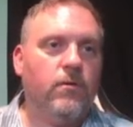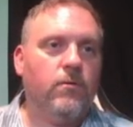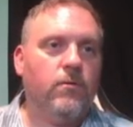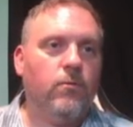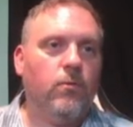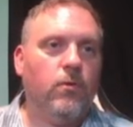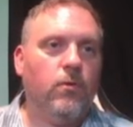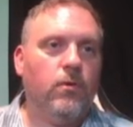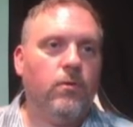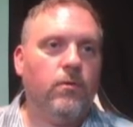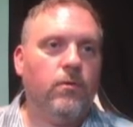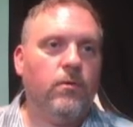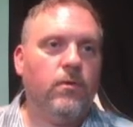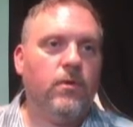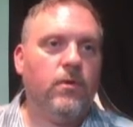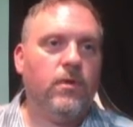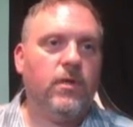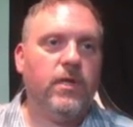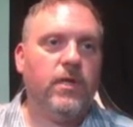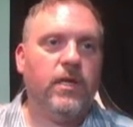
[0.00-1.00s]
we'll
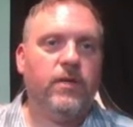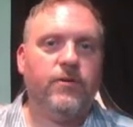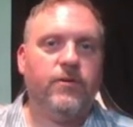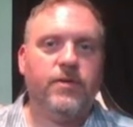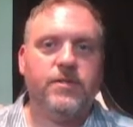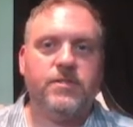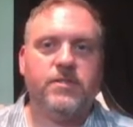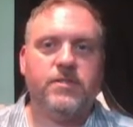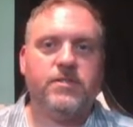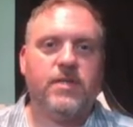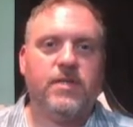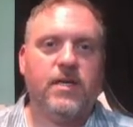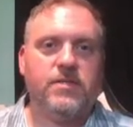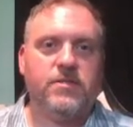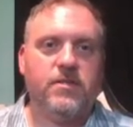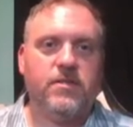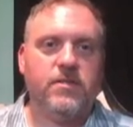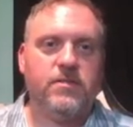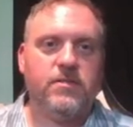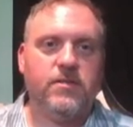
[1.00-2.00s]
increase the size
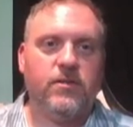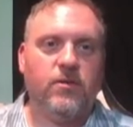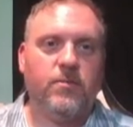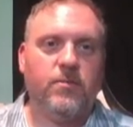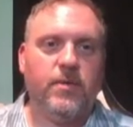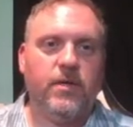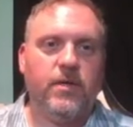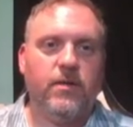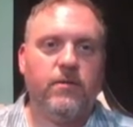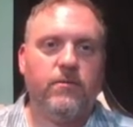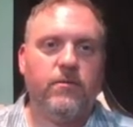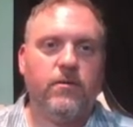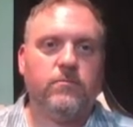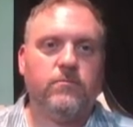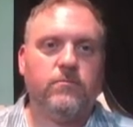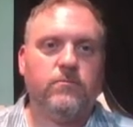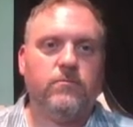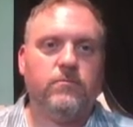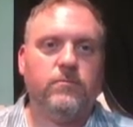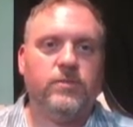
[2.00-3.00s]
of this a little bit
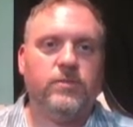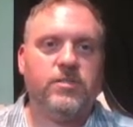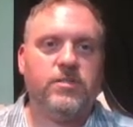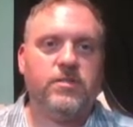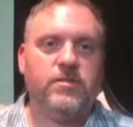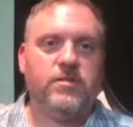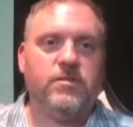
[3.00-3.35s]
just to